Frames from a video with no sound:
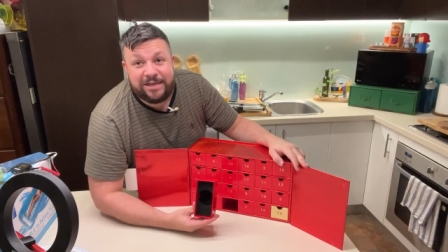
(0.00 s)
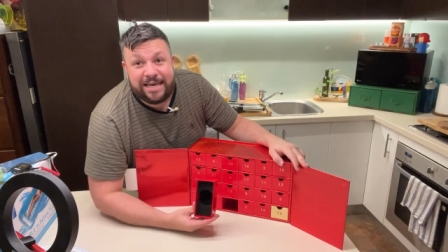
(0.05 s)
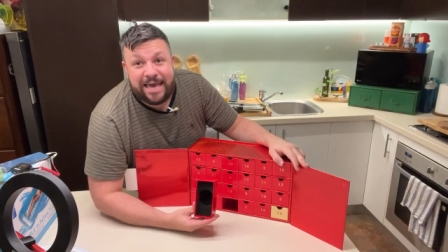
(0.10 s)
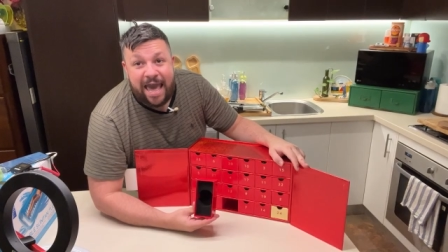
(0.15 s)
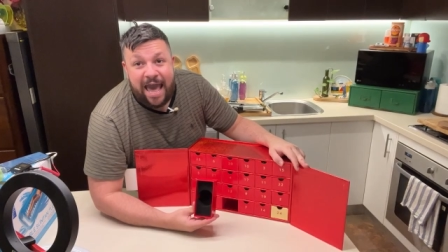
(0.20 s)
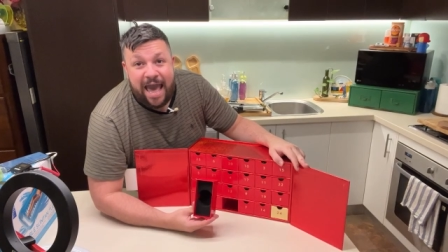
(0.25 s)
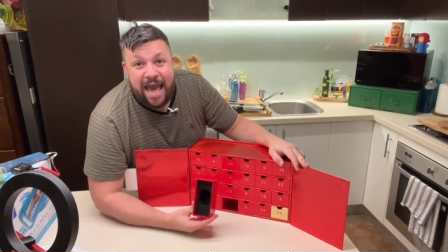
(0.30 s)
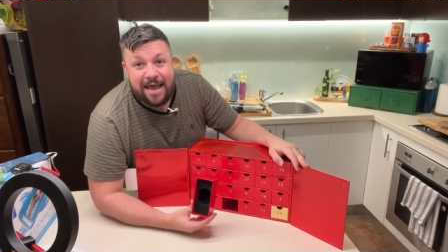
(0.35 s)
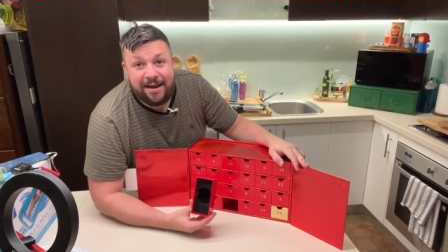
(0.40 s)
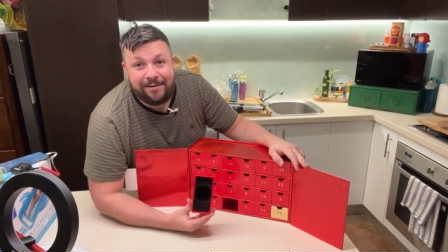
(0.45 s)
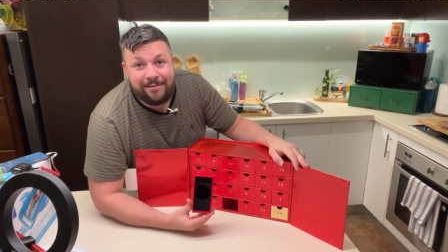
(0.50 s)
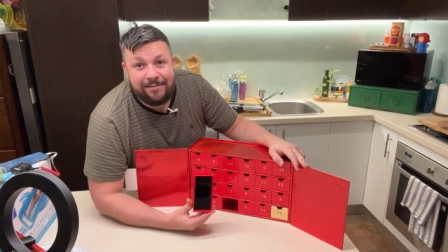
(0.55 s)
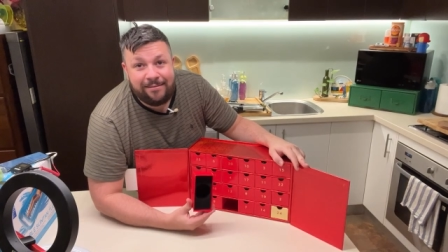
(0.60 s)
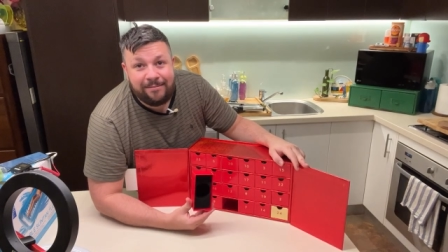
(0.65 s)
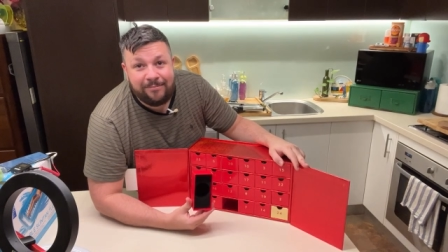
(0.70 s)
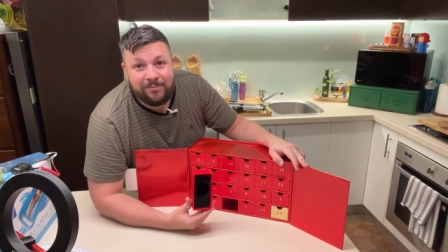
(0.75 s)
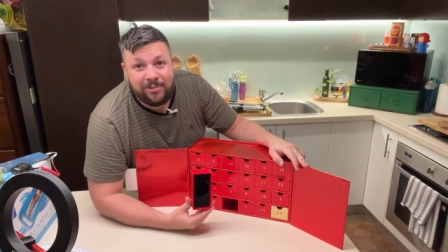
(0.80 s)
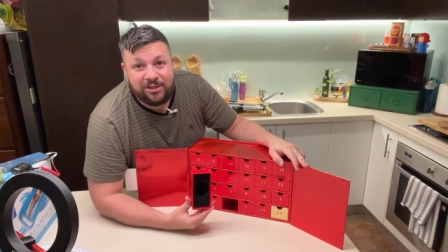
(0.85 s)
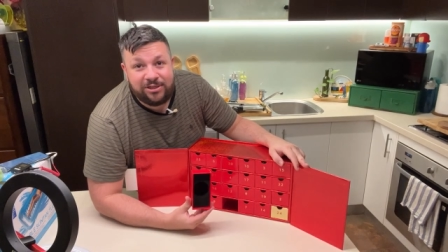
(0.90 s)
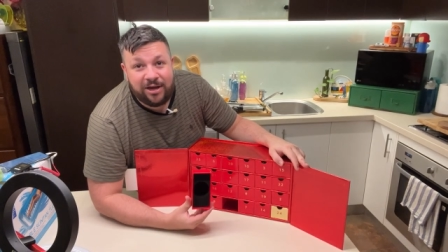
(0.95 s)
a candle,
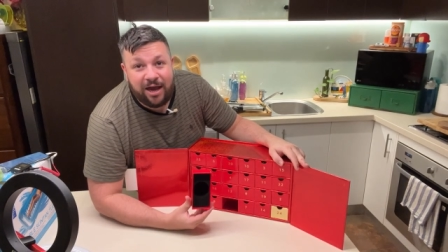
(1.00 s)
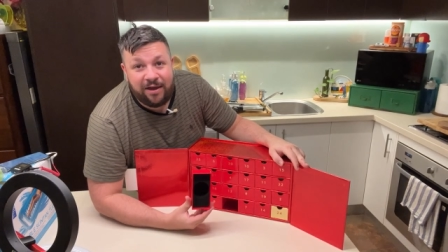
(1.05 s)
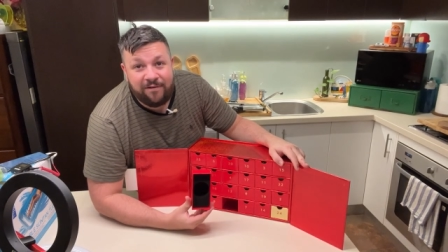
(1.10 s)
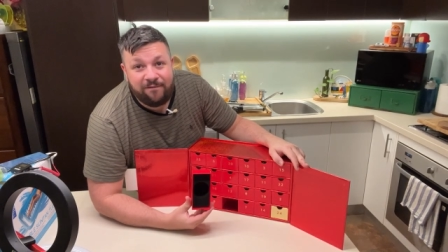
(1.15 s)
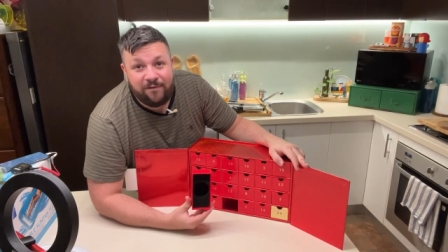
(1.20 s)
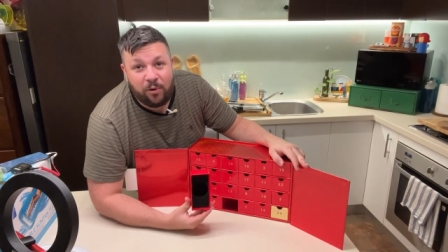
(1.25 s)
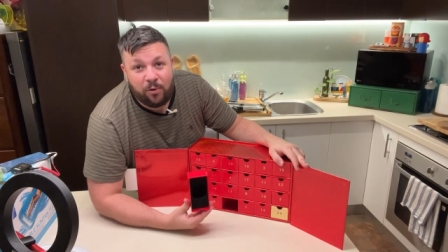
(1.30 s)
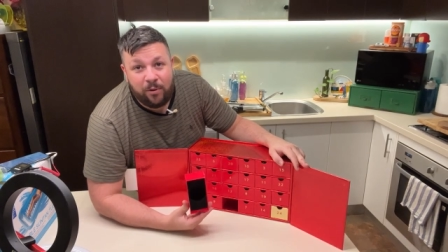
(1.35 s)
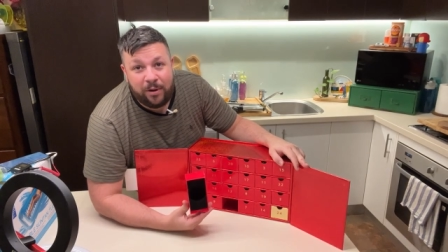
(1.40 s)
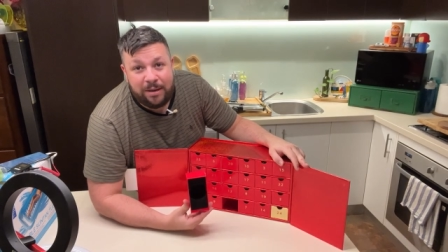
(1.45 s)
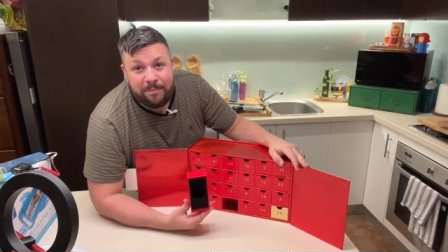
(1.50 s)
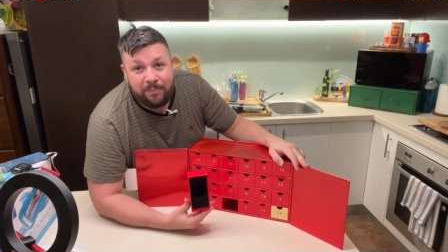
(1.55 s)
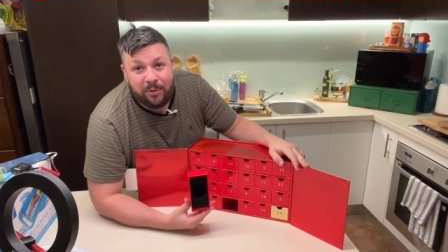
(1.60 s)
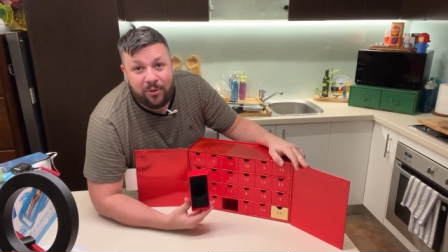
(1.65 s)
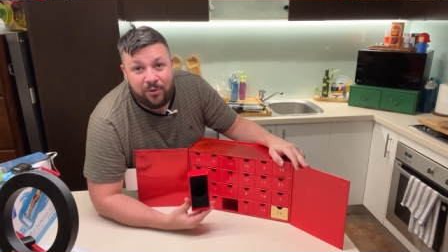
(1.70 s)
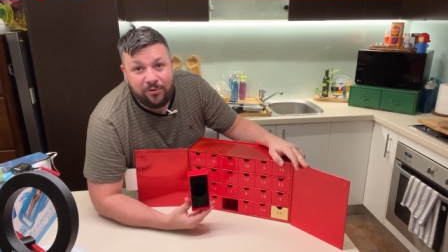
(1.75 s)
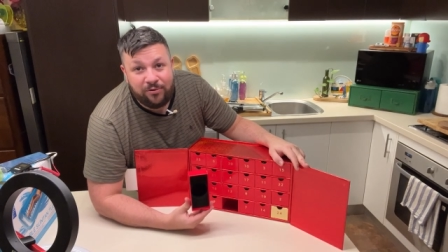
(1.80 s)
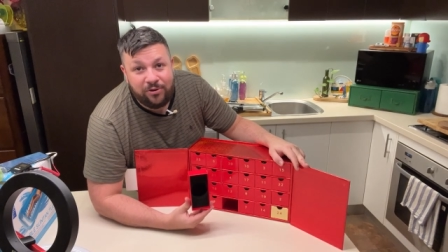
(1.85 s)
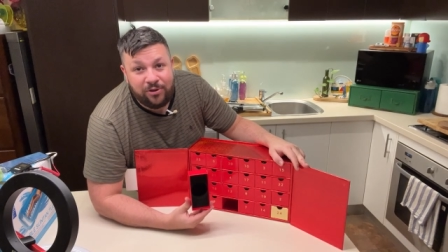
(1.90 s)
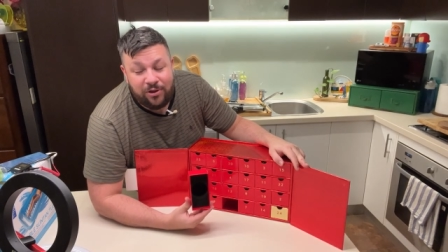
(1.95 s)
which I already
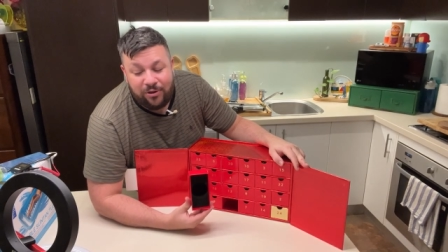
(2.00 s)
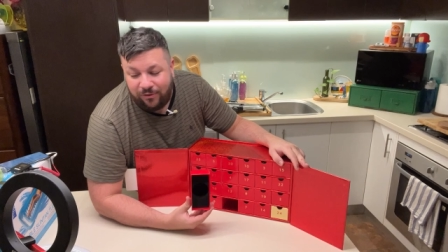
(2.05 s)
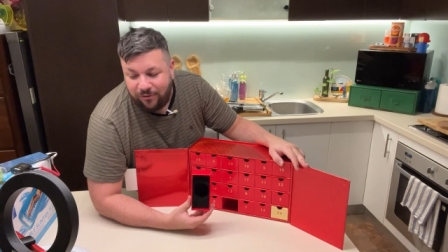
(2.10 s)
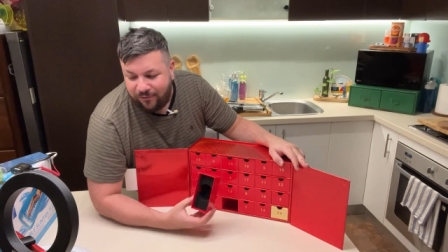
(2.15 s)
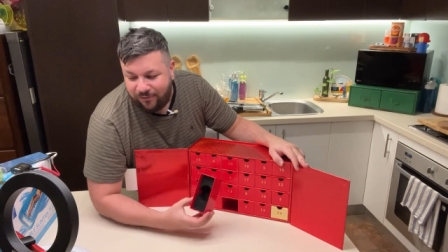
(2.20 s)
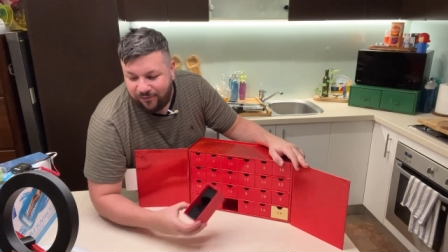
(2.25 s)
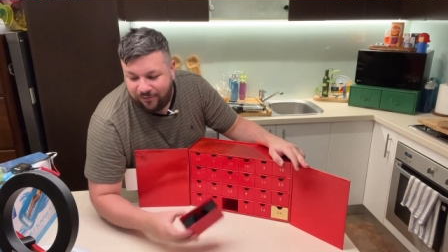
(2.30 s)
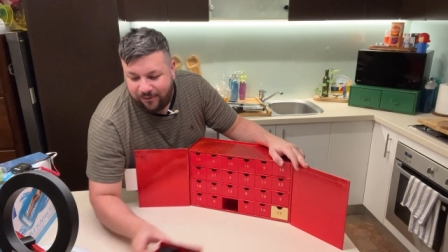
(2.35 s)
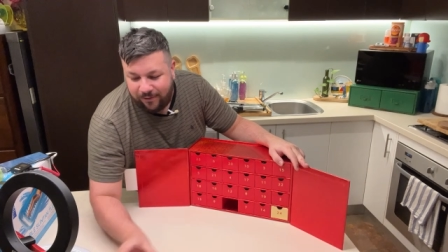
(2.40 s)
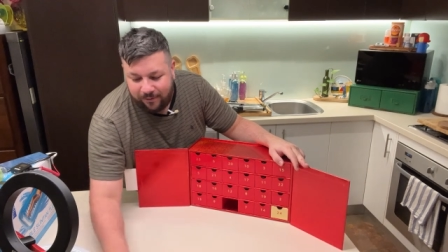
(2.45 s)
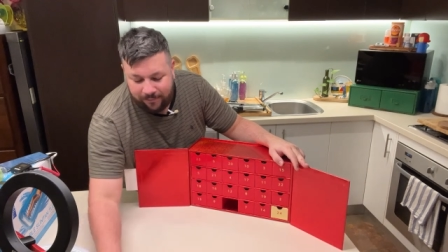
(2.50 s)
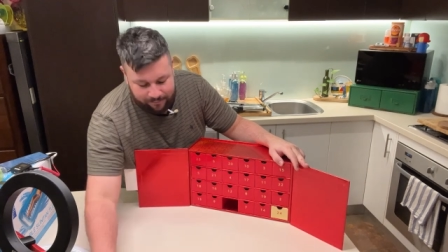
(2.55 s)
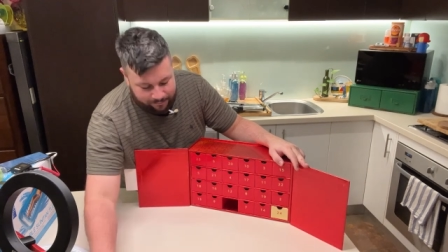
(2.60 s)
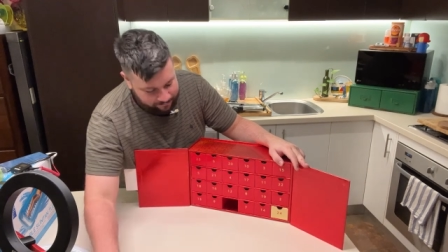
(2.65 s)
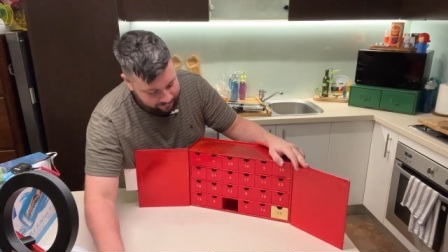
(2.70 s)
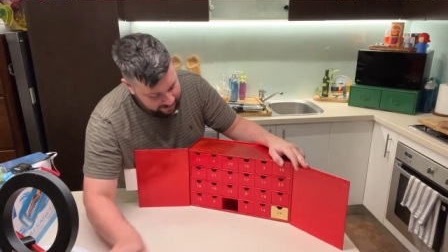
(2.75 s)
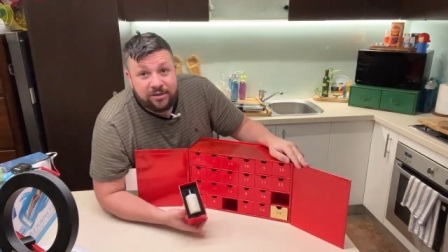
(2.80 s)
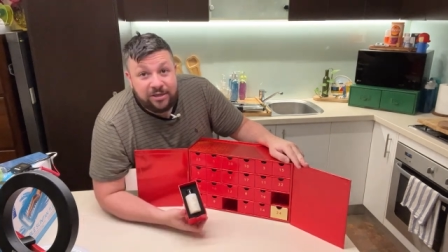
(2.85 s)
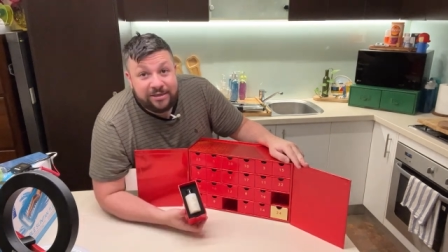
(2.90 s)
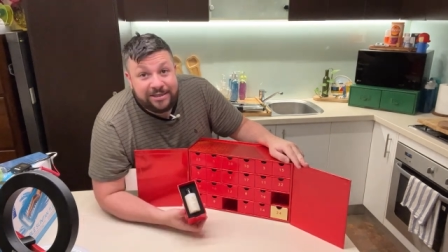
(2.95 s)
burnt and used.
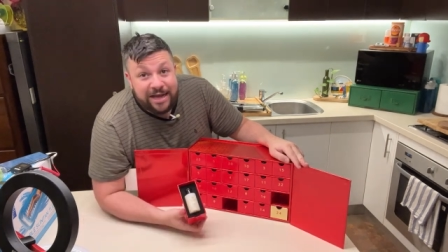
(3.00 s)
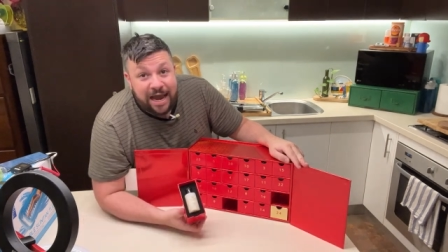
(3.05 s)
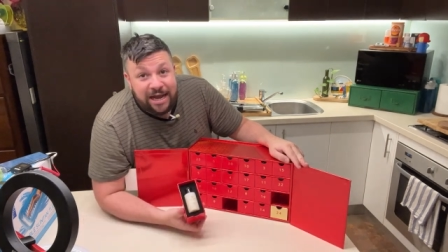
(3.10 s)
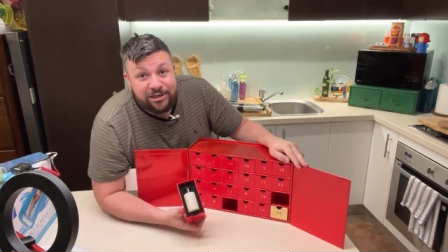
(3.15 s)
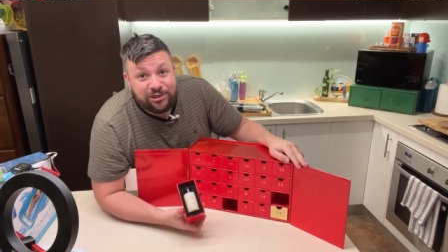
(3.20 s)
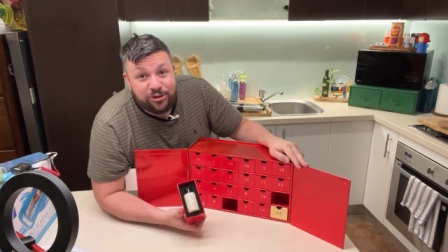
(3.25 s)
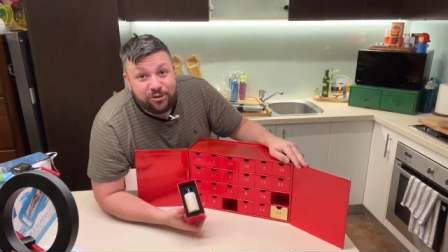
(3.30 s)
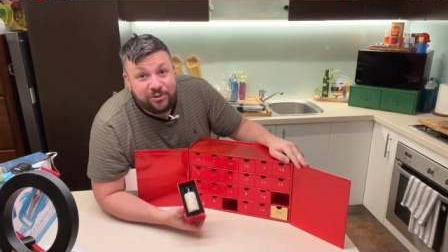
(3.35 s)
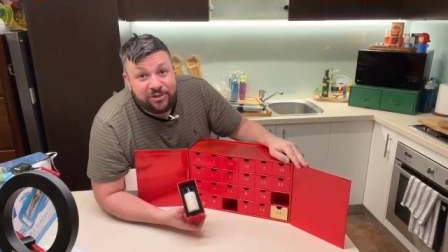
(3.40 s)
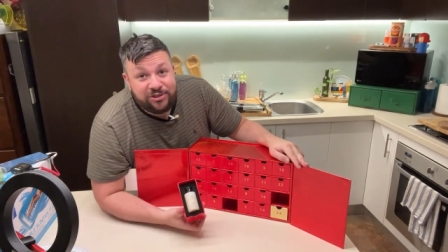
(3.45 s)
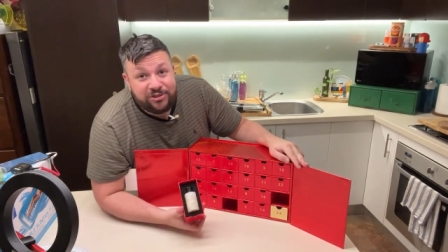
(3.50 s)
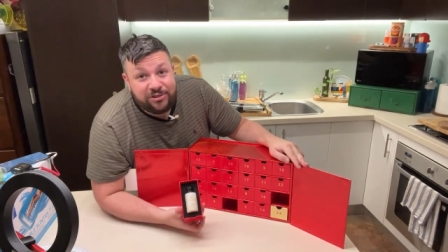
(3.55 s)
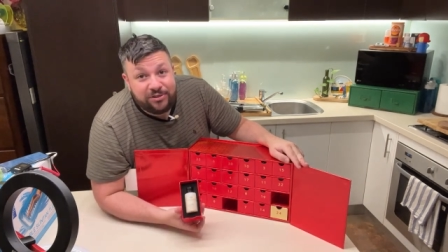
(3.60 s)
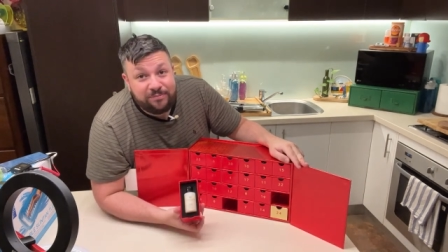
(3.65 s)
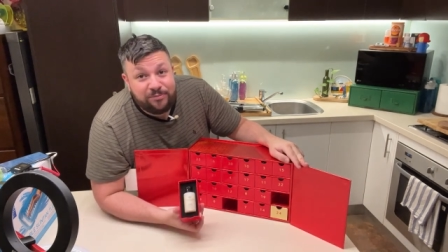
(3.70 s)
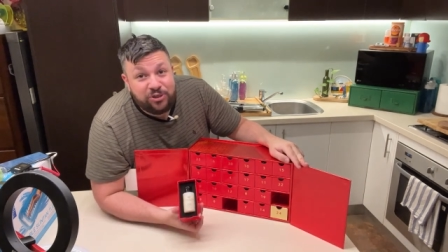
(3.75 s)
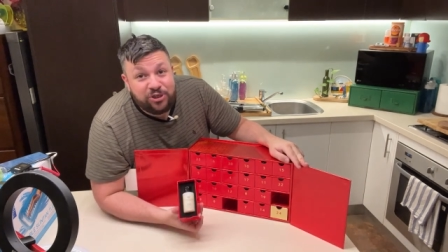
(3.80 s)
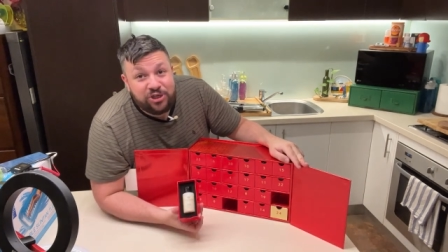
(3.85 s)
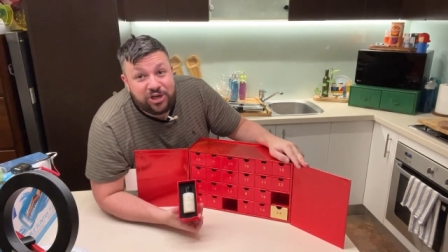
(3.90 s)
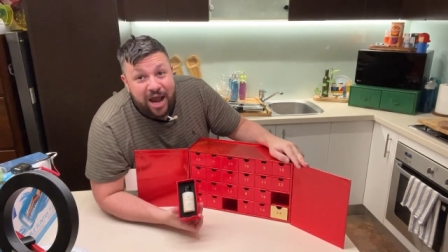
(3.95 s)
Day two is
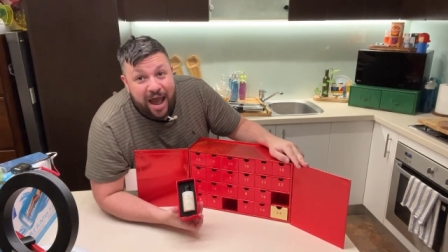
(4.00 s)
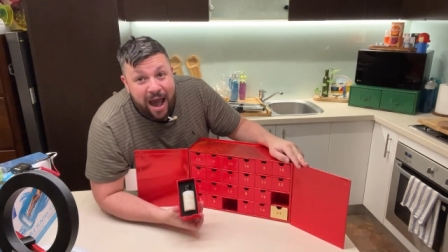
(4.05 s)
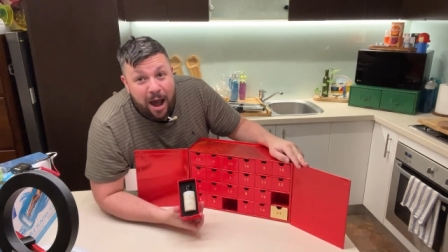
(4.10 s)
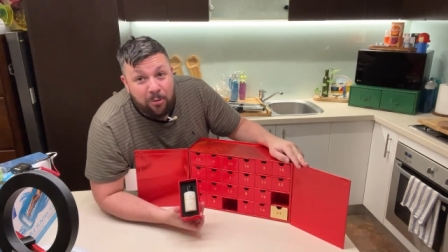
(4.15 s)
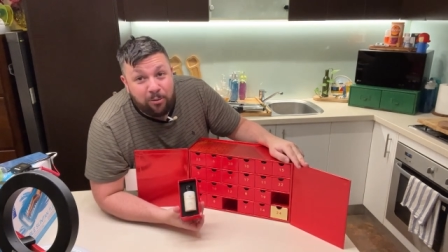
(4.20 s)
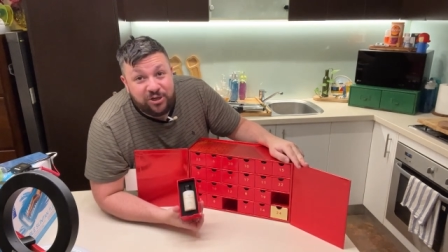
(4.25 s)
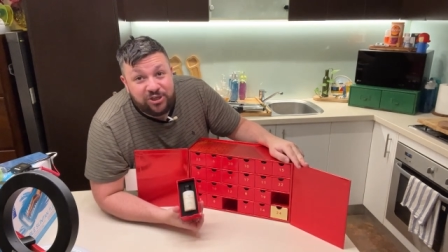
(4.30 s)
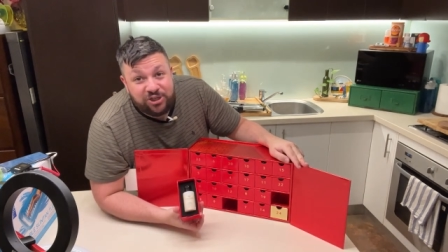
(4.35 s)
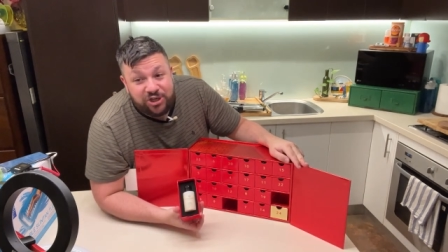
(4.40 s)
some shower